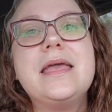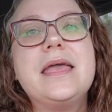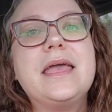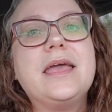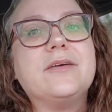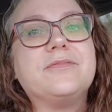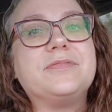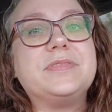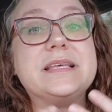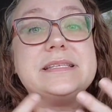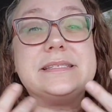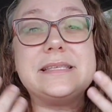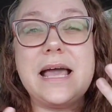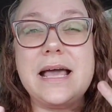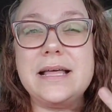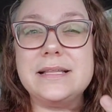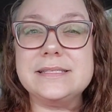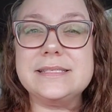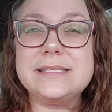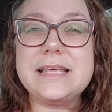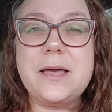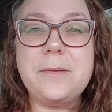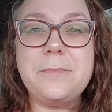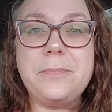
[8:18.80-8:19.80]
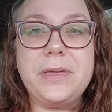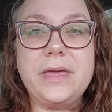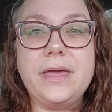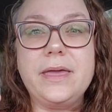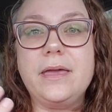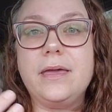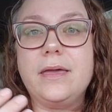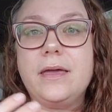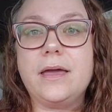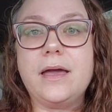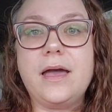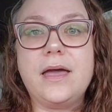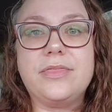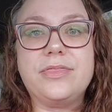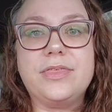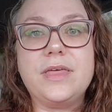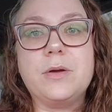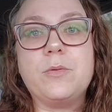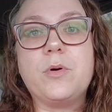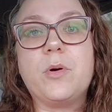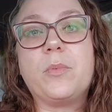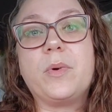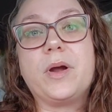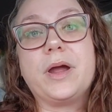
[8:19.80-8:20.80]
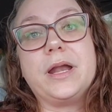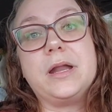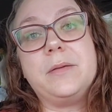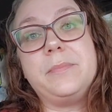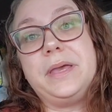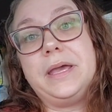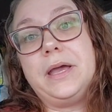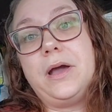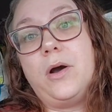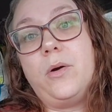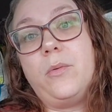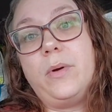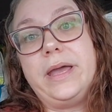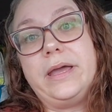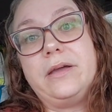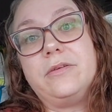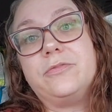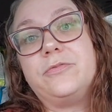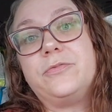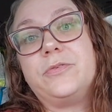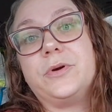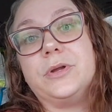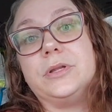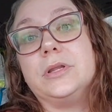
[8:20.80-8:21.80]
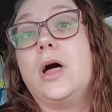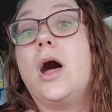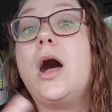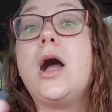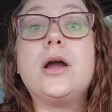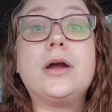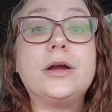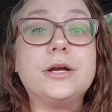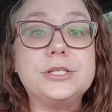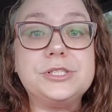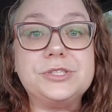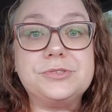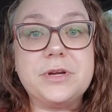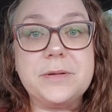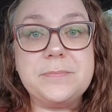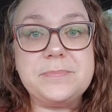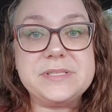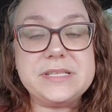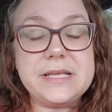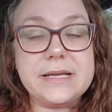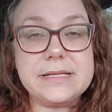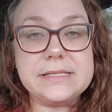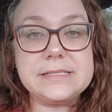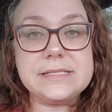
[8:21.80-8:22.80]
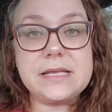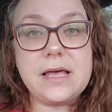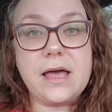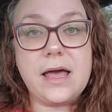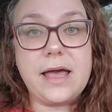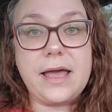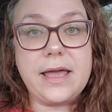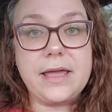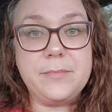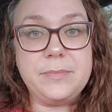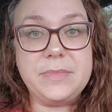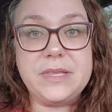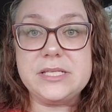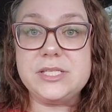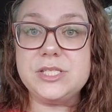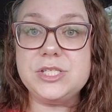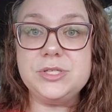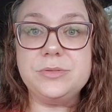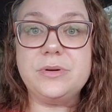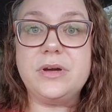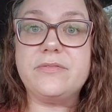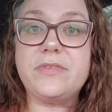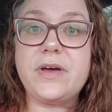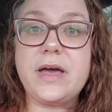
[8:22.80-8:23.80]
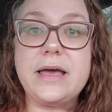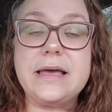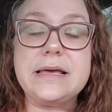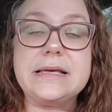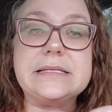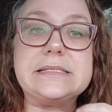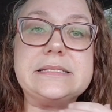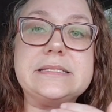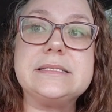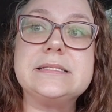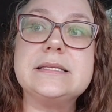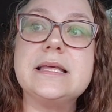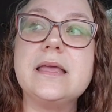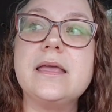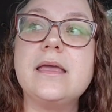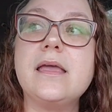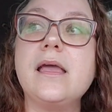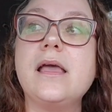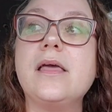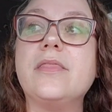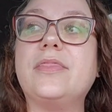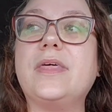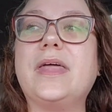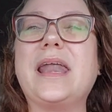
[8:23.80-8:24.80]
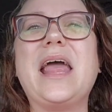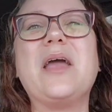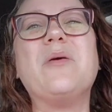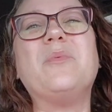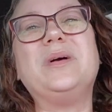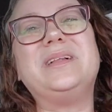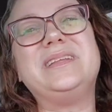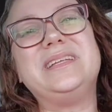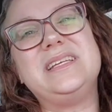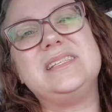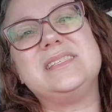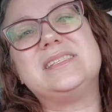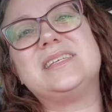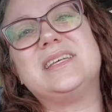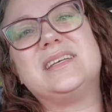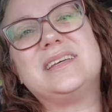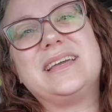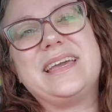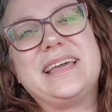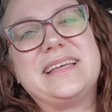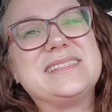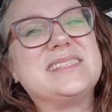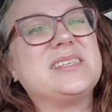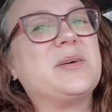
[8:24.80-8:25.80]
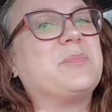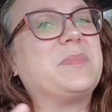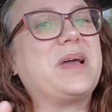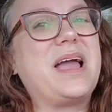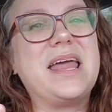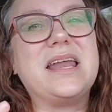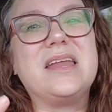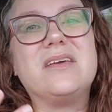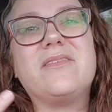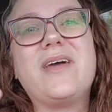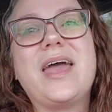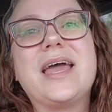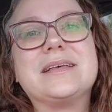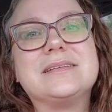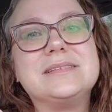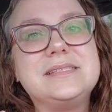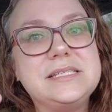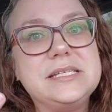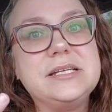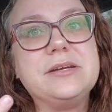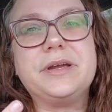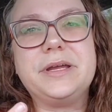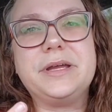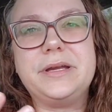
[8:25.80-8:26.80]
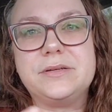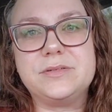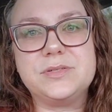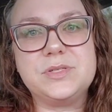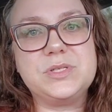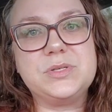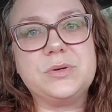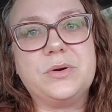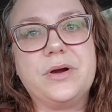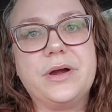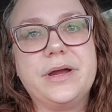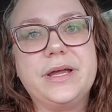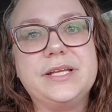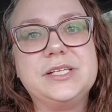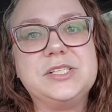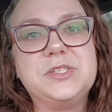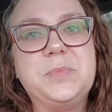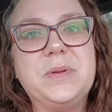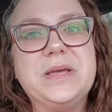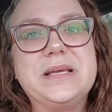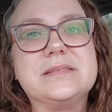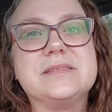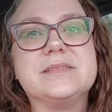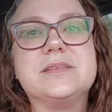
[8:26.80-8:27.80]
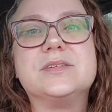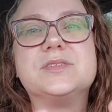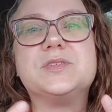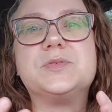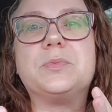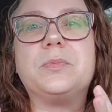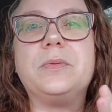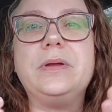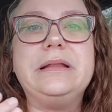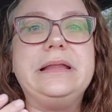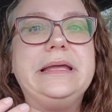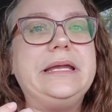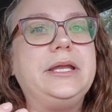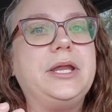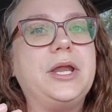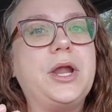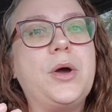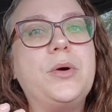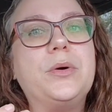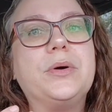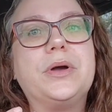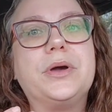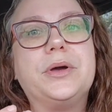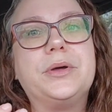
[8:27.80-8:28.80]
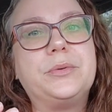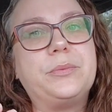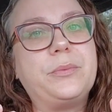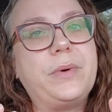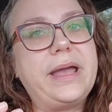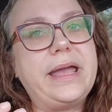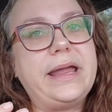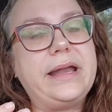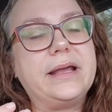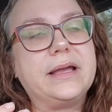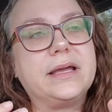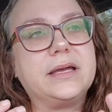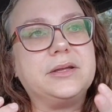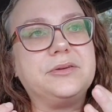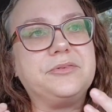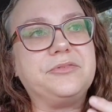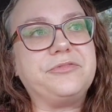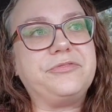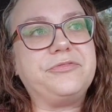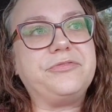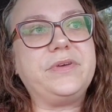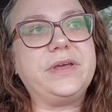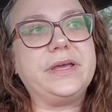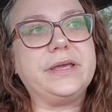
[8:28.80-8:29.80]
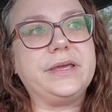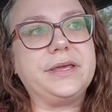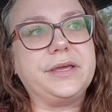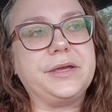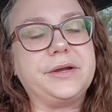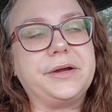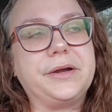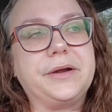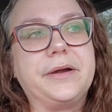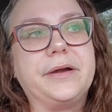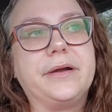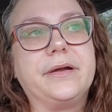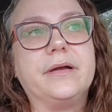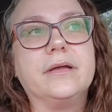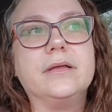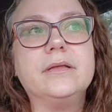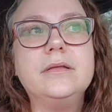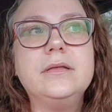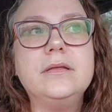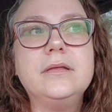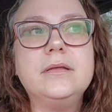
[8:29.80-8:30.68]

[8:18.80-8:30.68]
if this ends up being a thing where we're going to be going for longer trips at a time, the two of us, then I will need to get some kind of exterior storage, because there's really no good way to configure